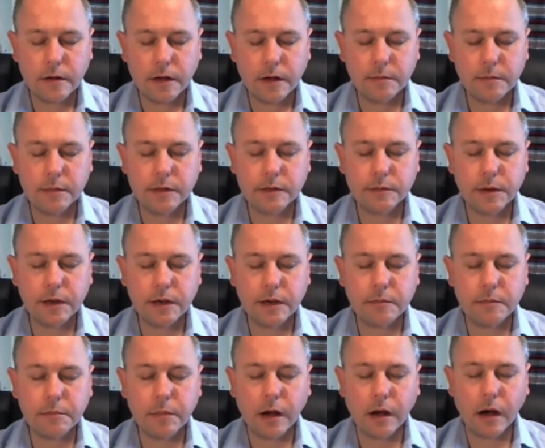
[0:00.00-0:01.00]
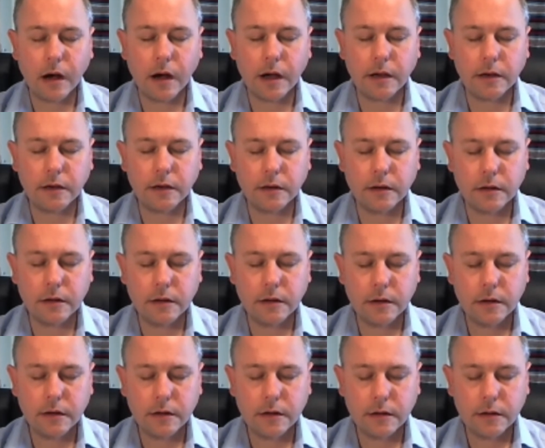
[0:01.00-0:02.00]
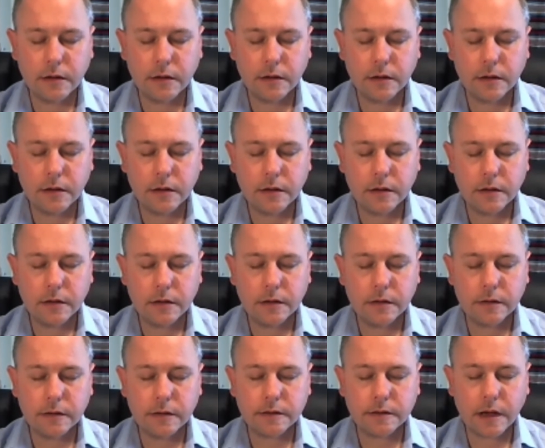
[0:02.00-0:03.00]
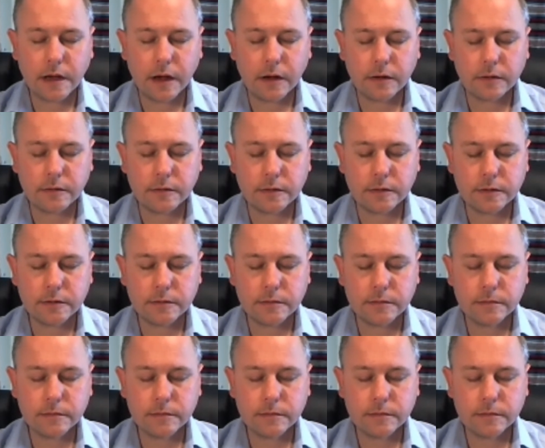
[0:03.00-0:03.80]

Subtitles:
in between and behind the sounds.